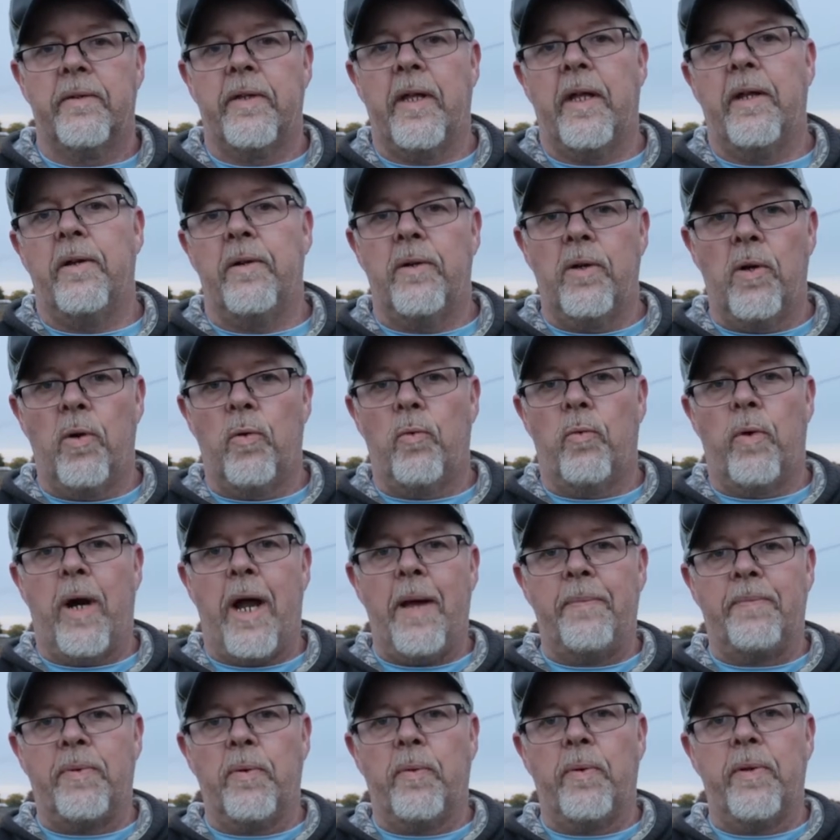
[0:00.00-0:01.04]
then
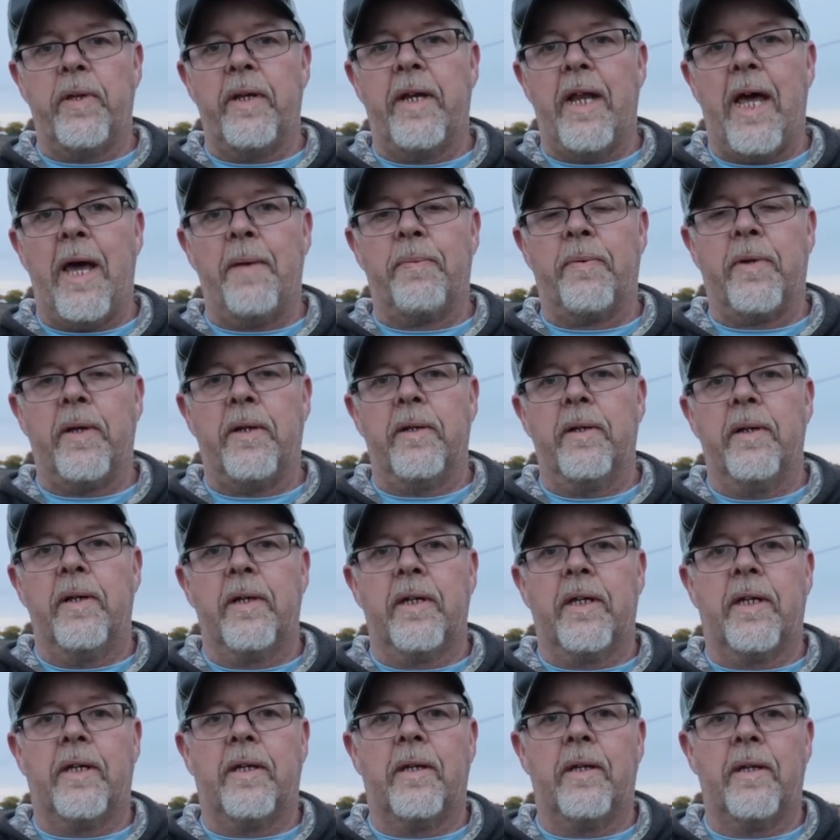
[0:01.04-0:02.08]
wrapped it with a napkin,
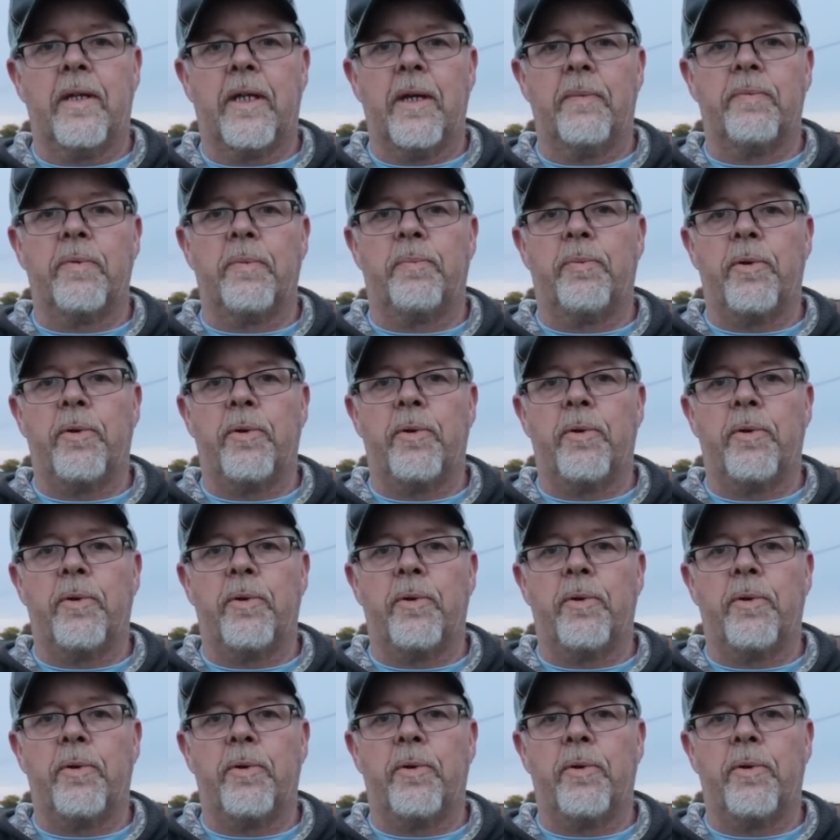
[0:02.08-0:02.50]
kept